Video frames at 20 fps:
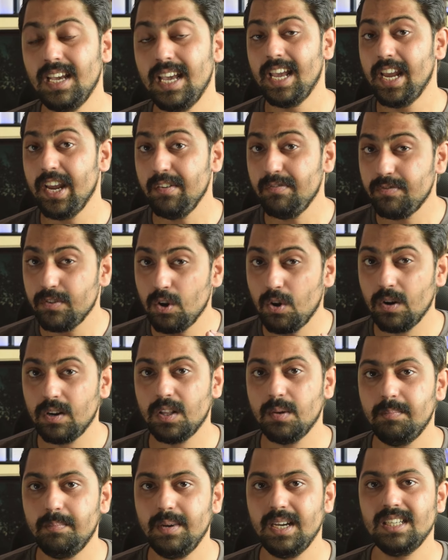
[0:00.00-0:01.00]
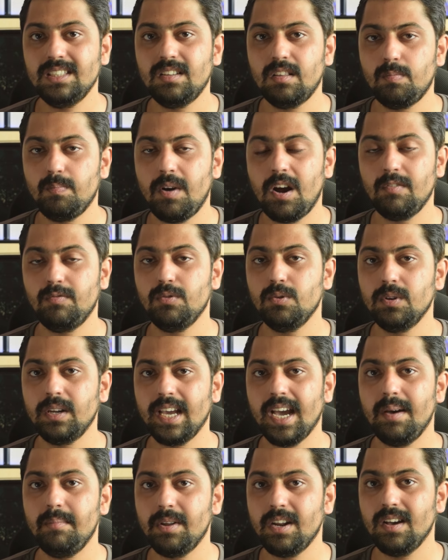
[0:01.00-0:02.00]
if not the best smartphone
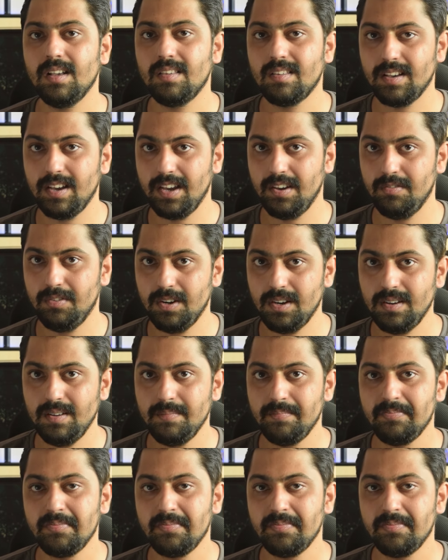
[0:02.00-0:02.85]
cameras ever,